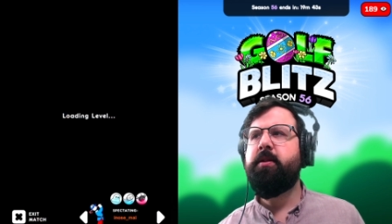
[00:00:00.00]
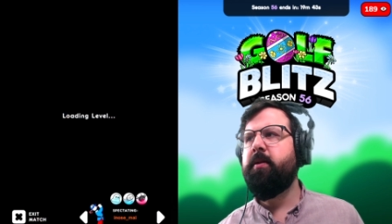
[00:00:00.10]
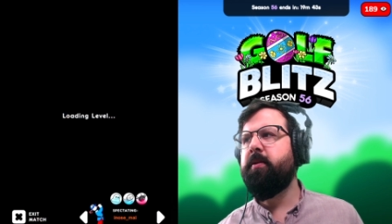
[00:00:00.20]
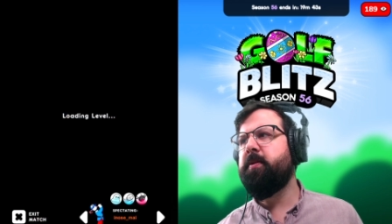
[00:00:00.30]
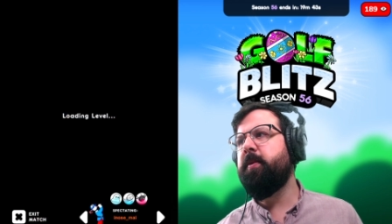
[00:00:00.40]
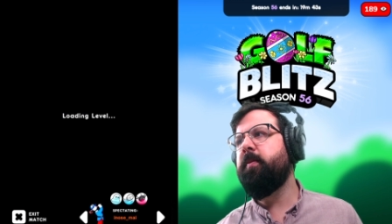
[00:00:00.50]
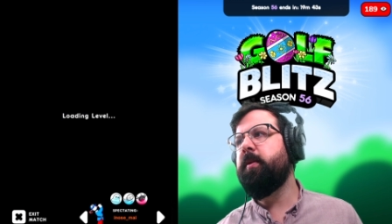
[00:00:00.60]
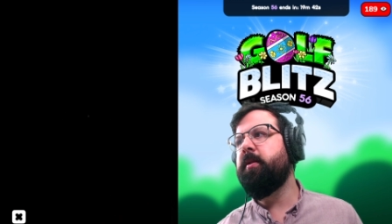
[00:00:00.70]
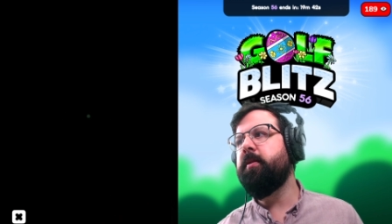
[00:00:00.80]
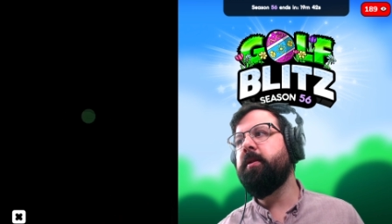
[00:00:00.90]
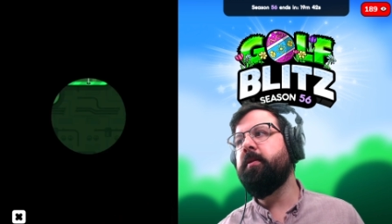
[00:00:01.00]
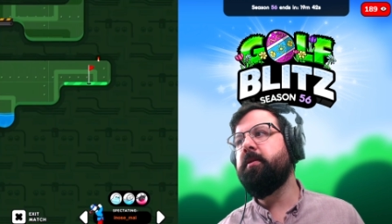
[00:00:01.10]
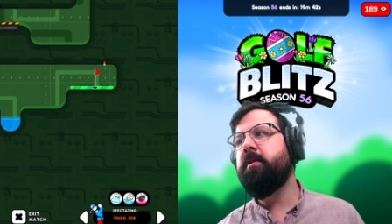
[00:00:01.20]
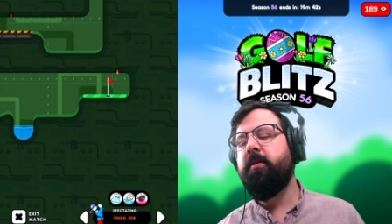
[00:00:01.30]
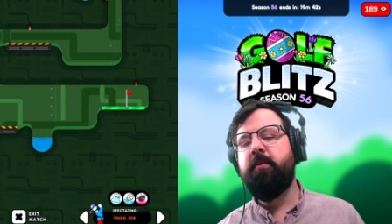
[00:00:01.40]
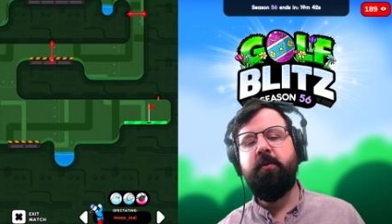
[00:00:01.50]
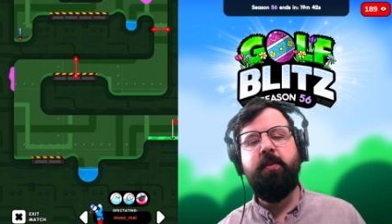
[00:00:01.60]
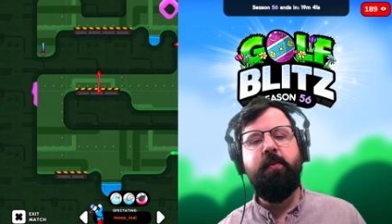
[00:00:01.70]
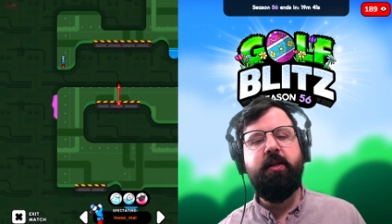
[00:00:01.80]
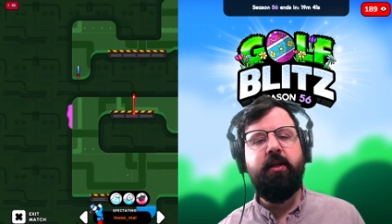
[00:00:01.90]
Doge, when did we do Doge? Doge was
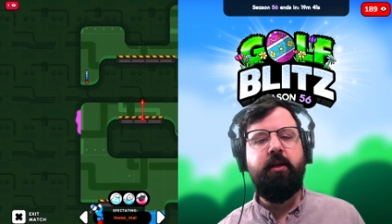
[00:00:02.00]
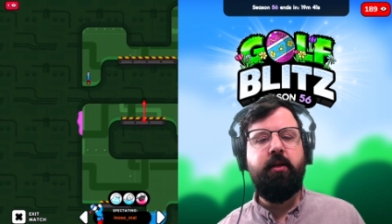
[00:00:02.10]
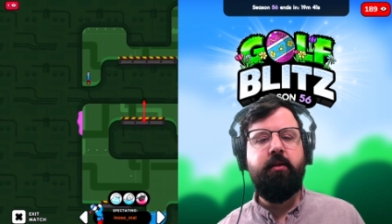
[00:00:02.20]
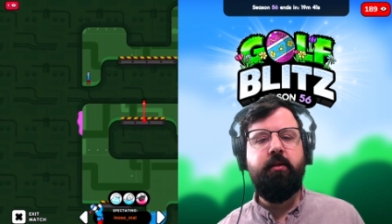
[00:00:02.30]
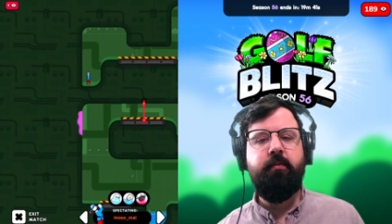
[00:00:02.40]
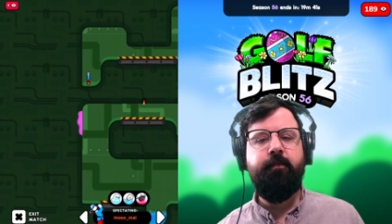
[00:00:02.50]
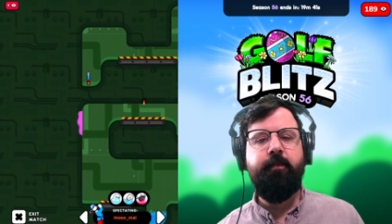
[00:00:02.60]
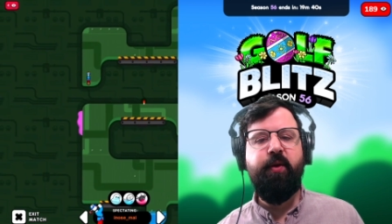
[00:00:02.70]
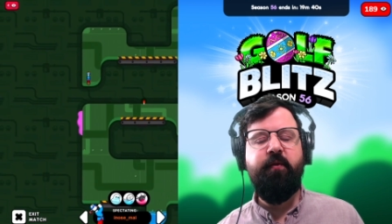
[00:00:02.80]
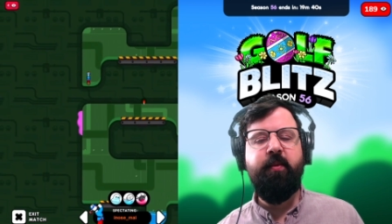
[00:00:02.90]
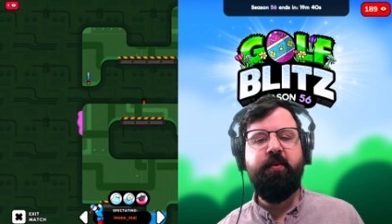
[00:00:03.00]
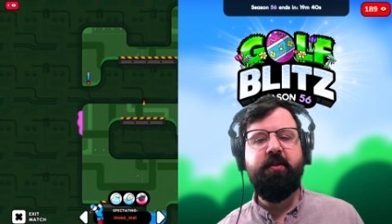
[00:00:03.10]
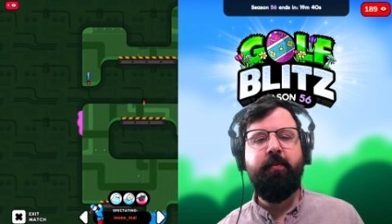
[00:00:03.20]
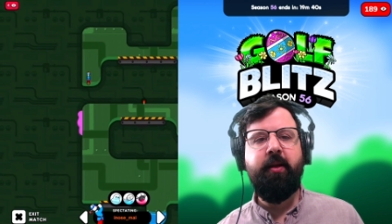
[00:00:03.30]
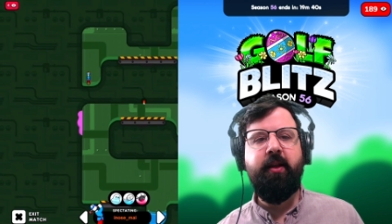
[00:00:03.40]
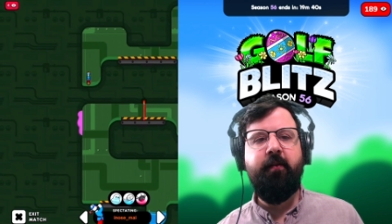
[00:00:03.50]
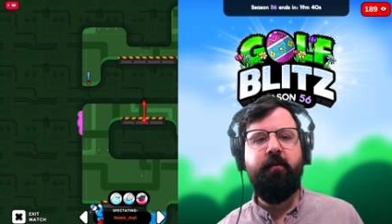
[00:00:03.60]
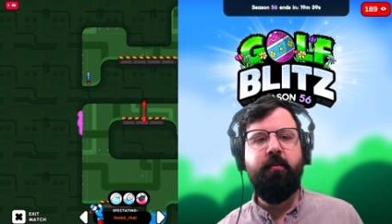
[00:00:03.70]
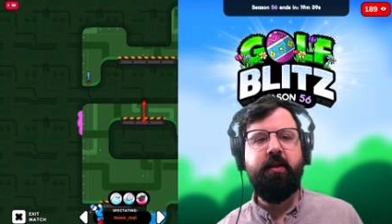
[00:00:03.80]
maybe done in November, something like that, a few